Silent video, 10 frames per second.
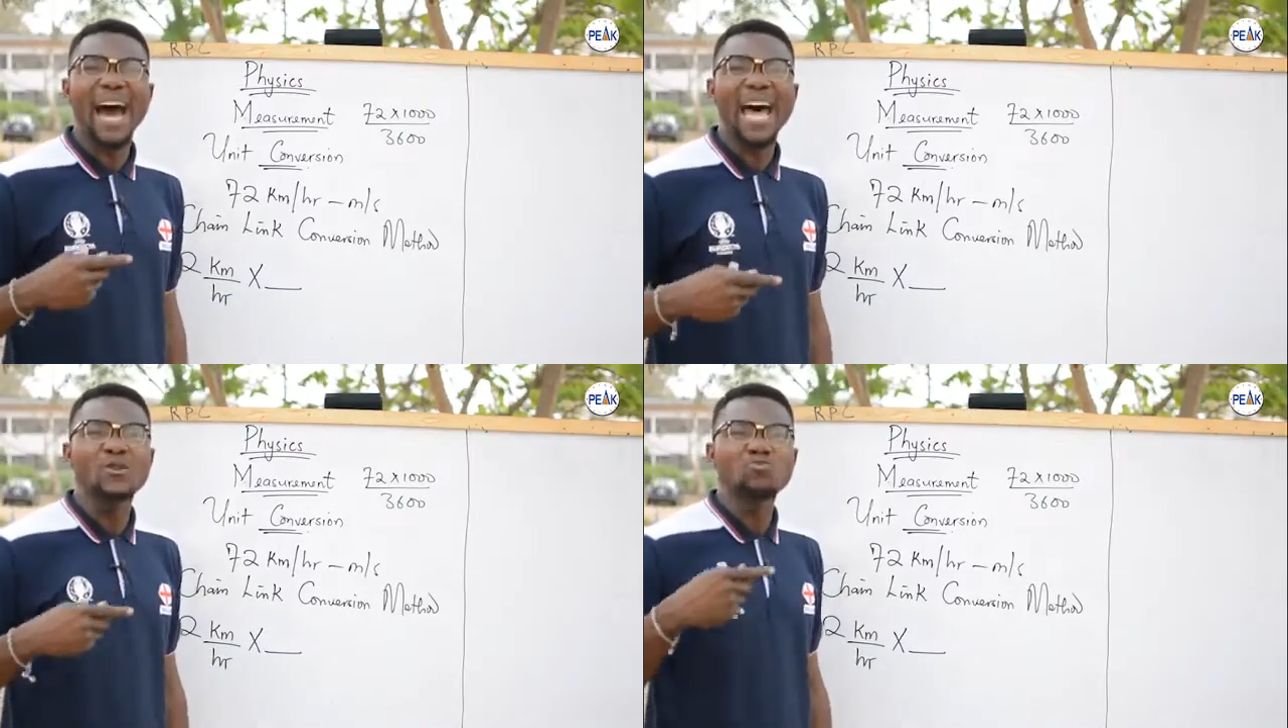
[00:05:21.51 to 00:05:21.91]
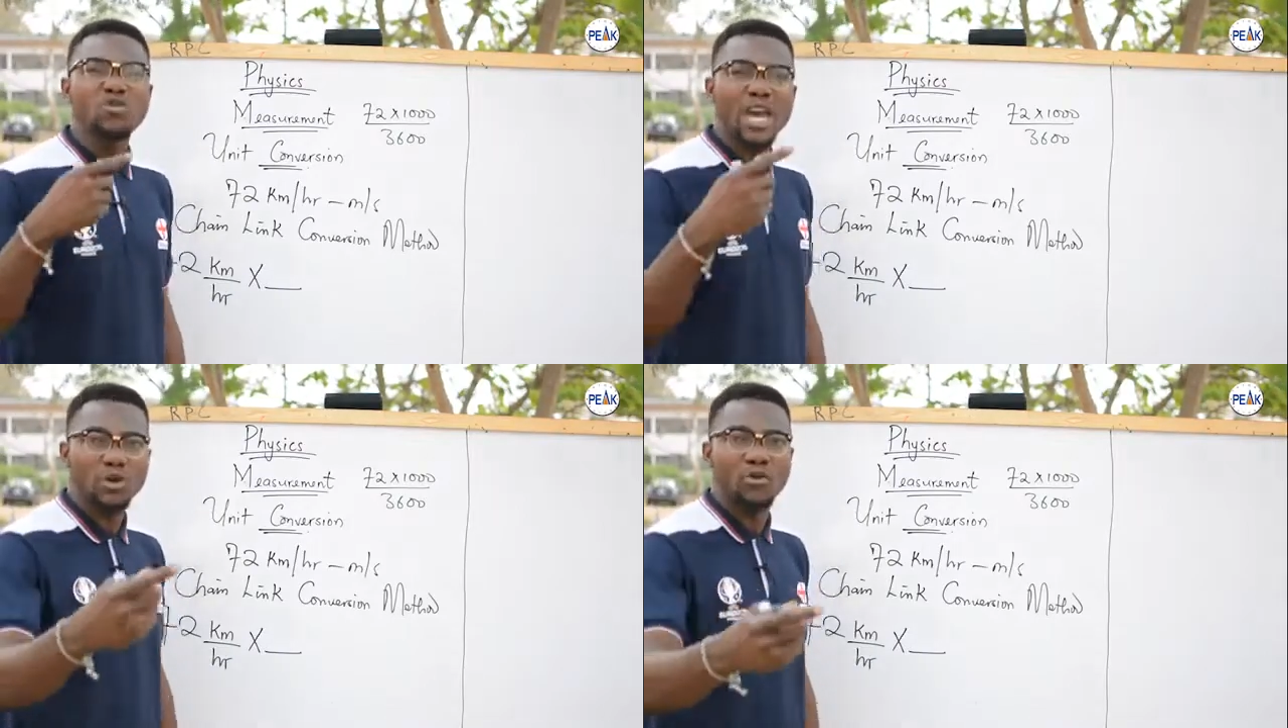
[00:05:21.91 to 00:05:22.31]
and
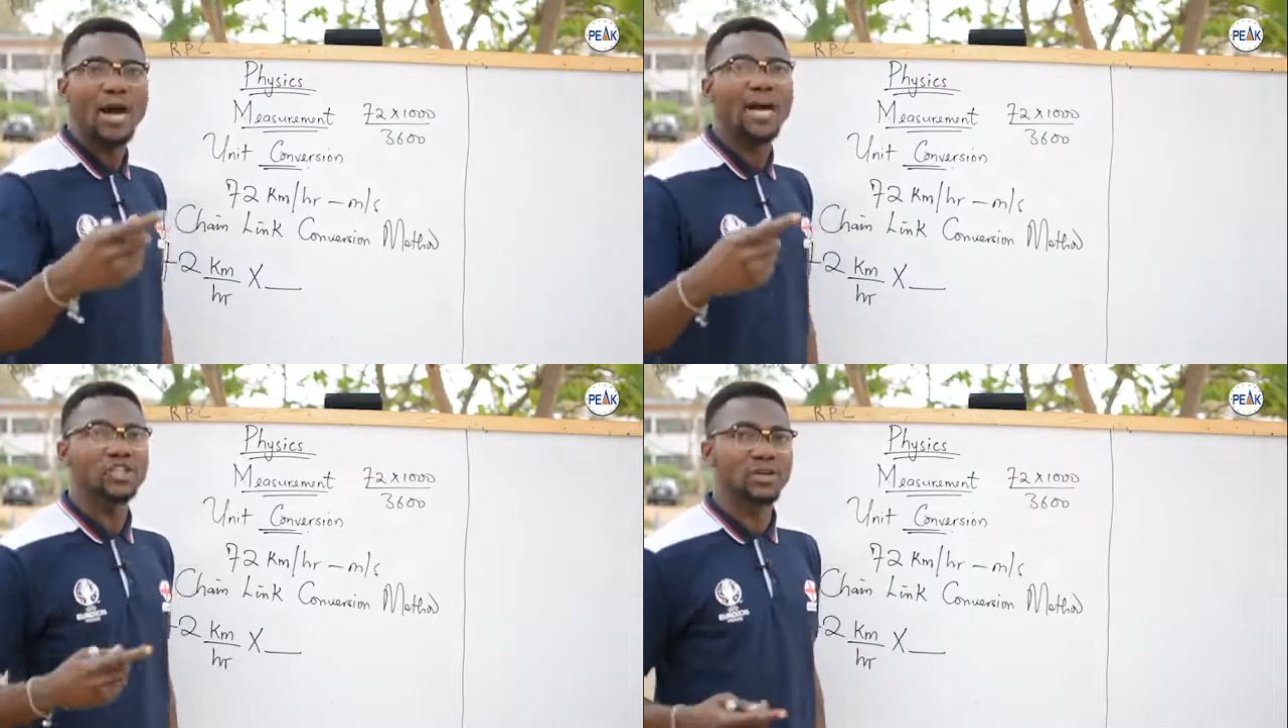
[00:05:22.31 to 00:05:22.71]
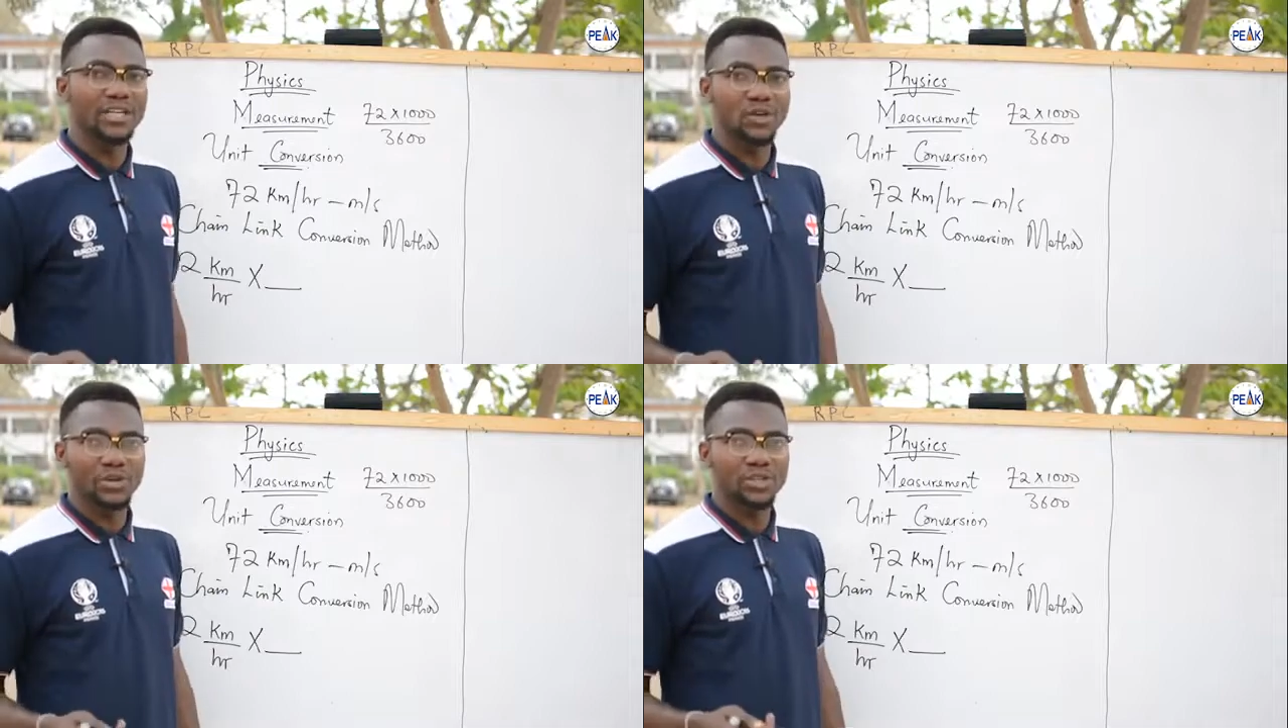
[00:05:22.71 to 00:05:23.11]
where you are
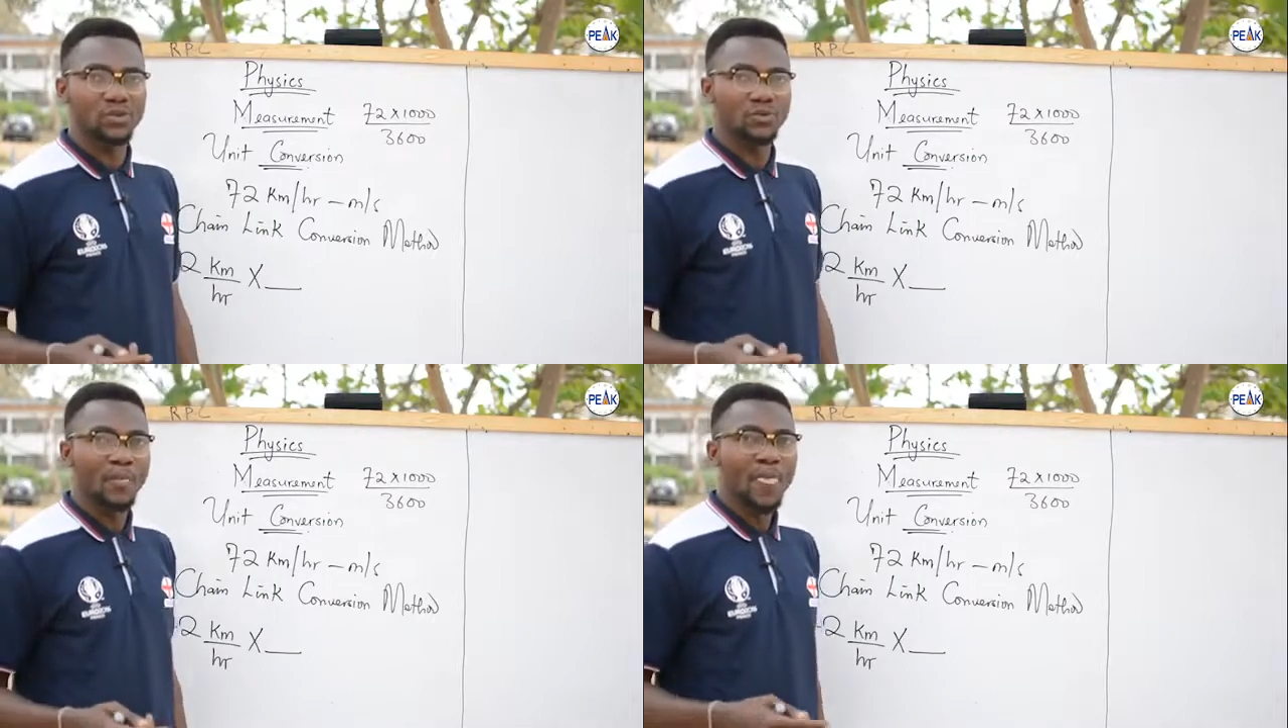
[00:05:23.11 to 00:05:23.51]
actually going to.